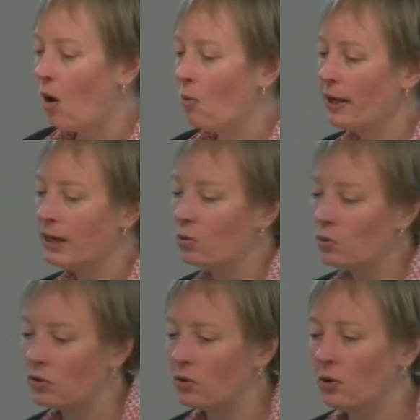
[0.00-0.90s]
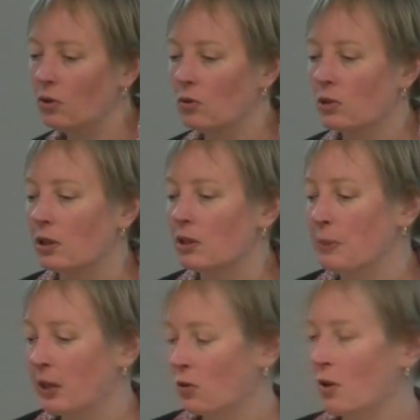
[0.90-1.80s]
We can also use
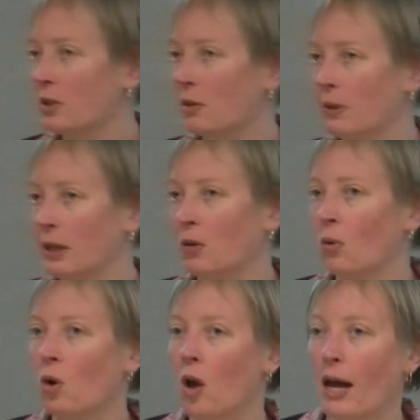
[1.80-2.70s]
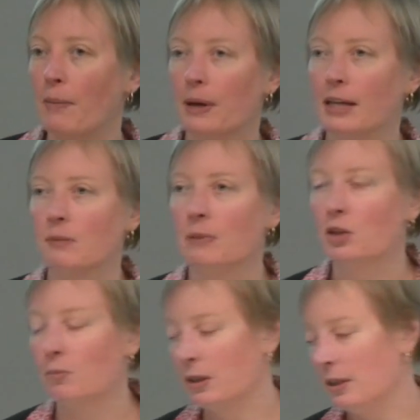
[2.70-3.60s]
spectroscopy or light-based
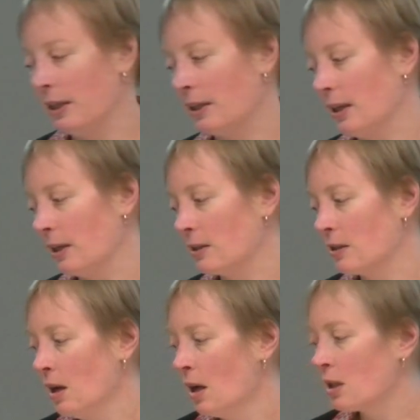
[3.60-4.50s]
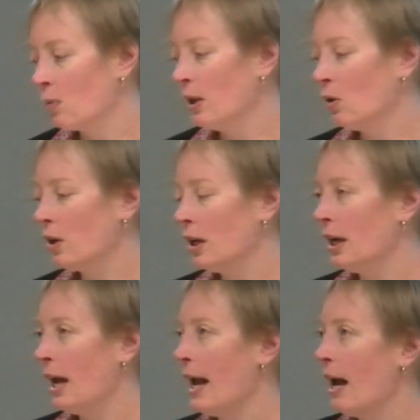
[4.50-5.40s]
measurement techniques. So we look at
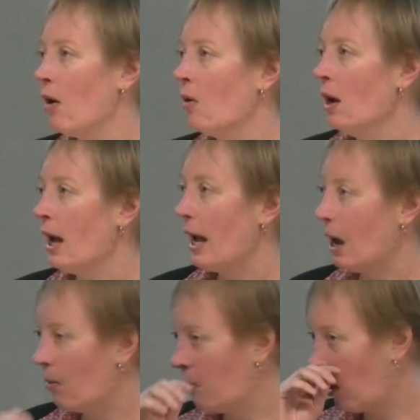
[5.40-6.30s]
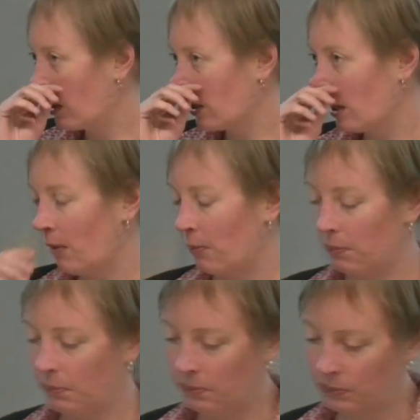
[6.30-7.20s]
how our
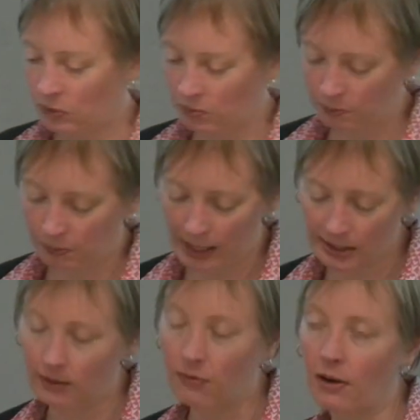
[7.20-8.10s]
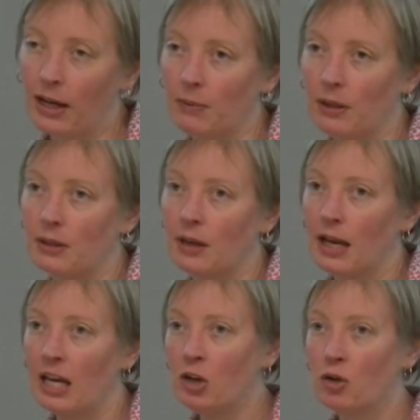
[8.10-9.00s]
plastic fragments
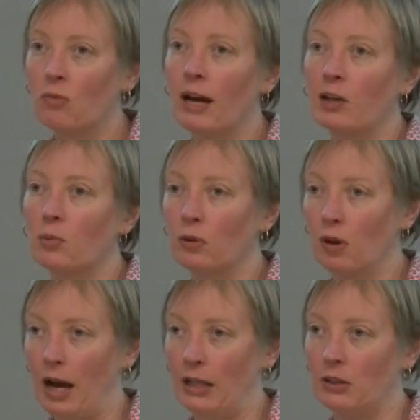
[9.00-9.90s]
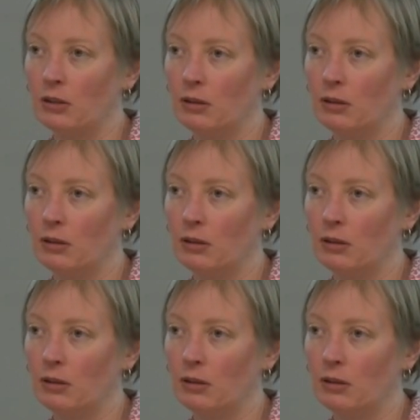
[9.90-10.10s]
interact with light.